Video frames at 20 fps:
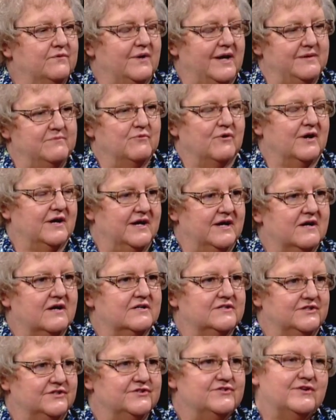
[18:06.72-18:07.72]
write more
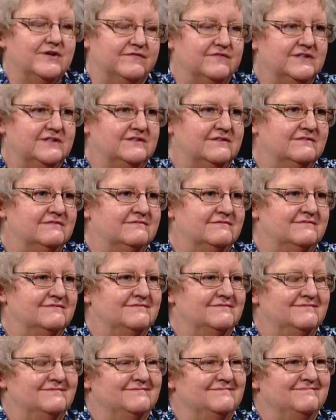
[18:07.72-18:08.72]
character driven.
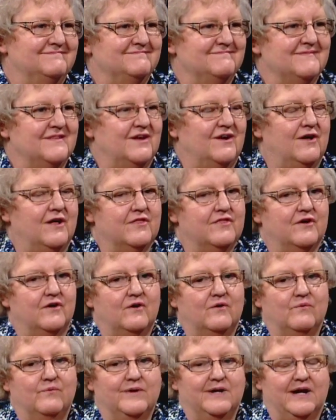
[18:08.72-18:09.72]

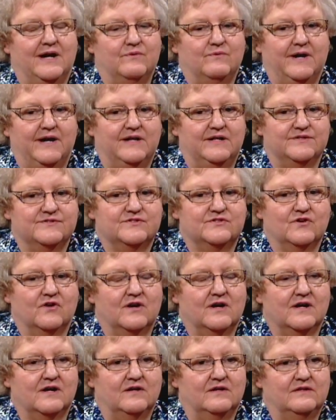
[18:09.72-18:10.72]
Although when I write
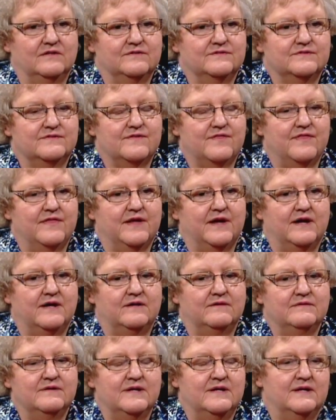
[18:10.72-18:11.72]
historicals,
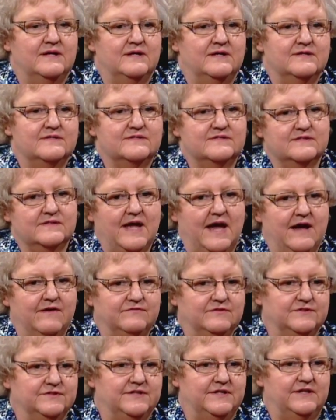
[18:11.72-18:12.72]
the
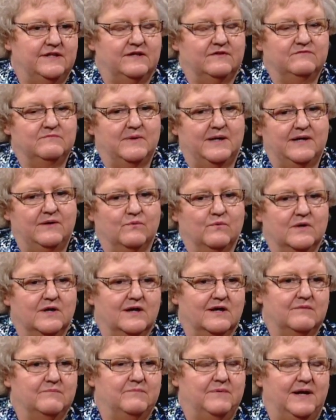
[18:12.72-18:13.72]
scaffolding of my work
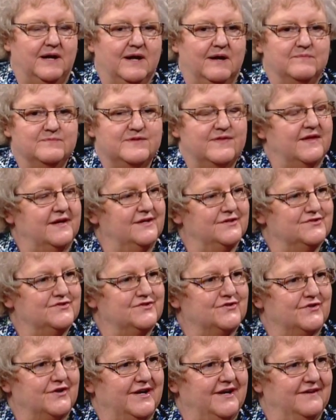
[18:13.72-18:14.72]
becomes the
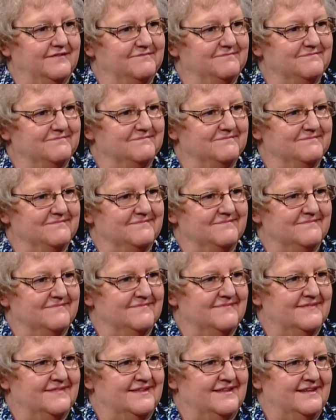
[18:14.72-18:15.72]
history.
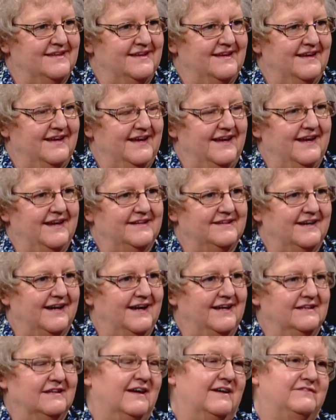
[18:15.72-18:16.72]
Mm. And
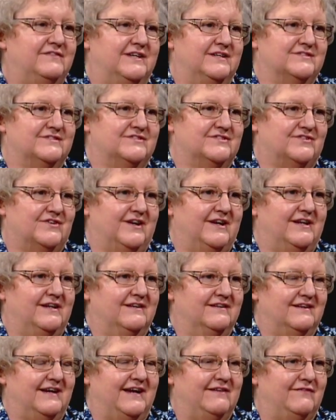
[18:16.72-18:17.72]
I love history.
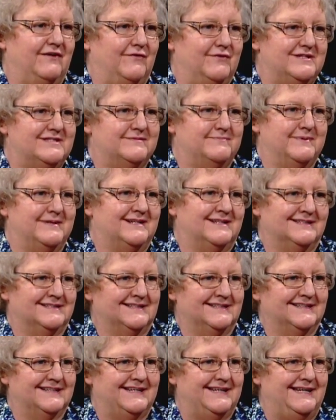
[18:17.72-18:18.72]
I've always been a
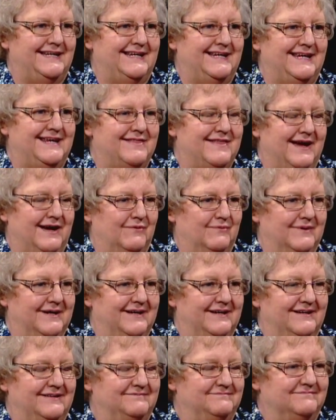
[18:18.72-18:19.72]
little geeky that
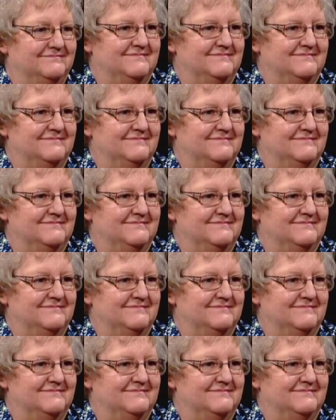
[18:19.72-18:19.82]
way,